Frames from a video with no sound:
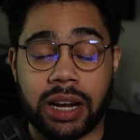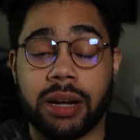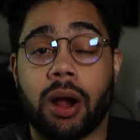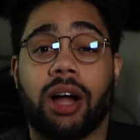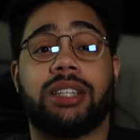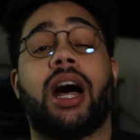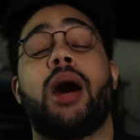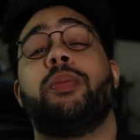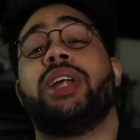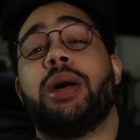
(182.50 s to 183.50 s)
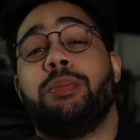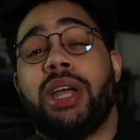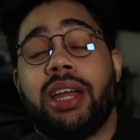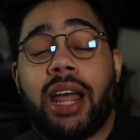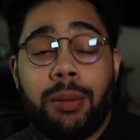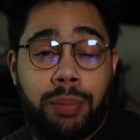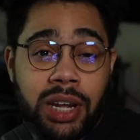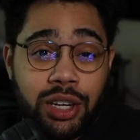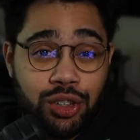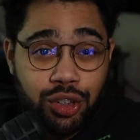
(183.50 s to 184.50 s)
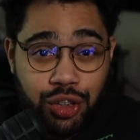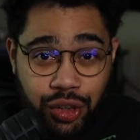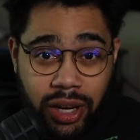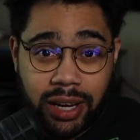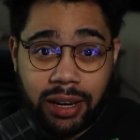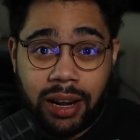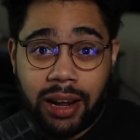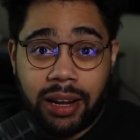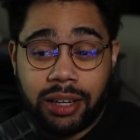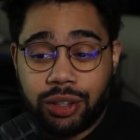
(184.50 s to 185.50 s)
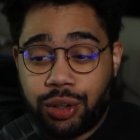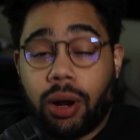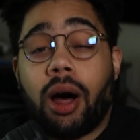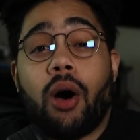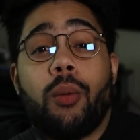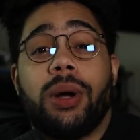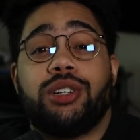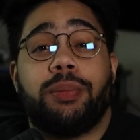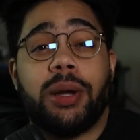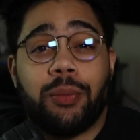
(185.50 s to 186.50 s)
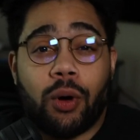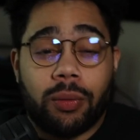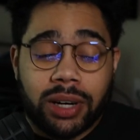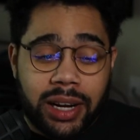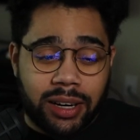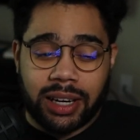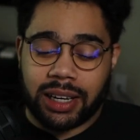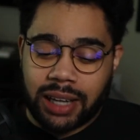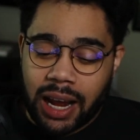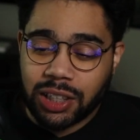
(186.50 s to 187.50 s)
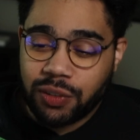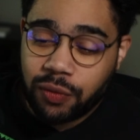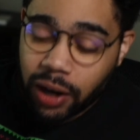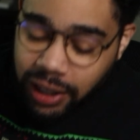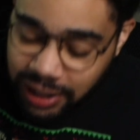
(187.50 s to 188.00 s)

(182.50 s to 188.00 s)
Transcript: then on top of that being a piece of shit to a whole bunch of people over the internet. That is fucking